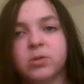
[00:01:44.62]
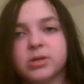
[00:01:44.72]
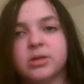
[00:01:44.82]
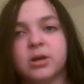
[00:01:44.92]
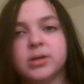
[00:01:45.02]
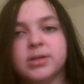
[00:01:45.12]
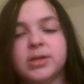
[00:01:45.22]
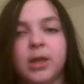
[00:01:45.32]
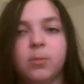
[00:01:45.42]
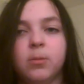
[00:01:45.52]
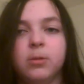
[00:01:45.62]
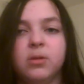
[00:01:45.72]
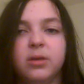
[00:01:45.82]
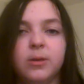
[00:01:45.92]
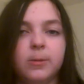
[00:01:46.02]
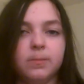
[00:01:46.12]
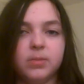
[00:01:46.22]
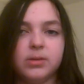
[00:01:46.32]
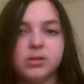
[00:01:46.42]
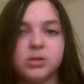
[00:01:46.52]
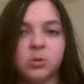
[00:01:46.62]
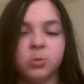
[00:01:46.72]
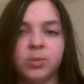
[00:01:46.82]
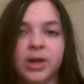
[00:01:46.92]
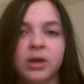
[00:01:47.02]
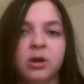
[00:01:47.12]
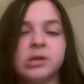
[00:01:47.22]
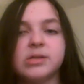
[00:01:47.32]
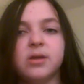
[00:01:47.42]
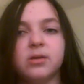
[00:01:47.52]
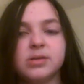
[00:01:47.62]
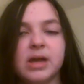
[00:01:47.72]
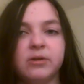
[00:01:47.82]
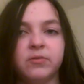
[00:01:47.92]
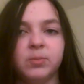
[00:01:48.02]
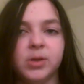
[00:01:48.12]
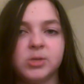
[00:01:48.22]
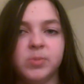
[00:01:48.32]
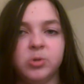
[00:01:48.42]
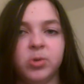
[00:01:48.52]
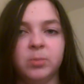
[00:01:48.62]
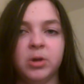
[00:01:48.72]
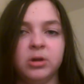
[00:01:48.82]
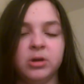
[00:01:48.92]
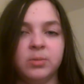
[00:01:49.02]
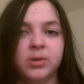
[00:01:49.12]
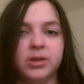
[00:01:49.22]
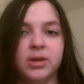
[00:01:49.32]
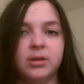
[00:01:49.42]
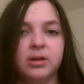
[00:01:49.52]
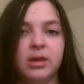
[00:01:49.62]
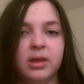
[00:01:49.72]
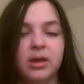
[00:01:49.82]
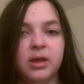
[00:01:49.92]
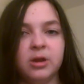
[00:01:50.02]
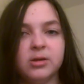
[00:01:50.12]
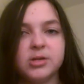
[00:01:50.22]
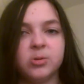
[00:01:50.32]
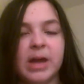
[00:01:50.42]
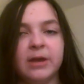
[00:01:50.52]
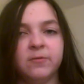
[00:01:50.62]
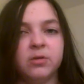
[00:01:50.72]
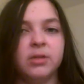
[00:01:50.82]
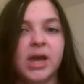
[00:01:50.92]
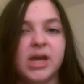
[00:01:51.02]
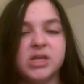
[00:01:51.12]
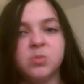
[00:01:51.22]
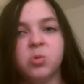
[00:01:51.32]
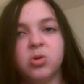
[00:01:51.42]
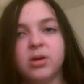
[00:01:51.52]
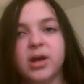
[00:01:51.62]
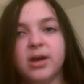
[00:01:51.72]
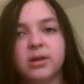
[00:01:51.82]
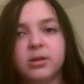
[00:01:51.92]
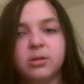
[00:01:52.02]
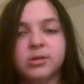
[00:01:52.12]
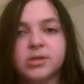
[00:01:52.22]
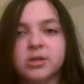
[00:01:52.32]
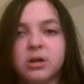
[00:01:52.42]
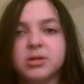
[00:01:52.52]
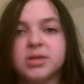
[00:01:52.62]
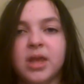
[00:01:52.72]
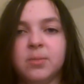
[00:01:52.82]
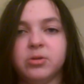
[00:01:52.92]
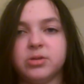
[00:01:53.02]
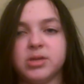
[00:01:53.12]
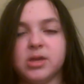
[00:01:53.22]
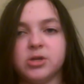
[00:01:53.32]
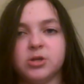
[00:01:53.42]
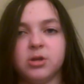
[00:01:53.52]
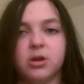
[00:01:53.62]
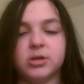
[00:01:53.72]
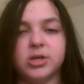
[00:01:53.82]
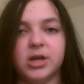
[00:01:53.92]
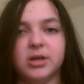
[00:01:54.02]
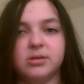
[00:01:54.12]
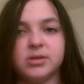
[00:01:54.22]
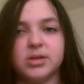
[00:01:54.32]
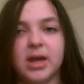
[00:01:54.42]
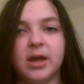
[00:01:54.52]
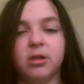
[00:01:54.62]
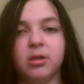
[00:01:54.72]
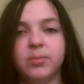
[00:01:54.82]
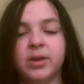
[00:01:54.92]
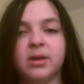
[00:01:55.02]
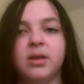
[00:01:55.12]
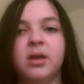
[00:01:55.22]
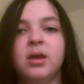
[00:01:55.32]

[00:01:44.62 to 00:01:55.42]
Star Stable, so my art style is kind of a mix between manga, but then it also kind of relies more on the Star Stable / Starshine style a bit.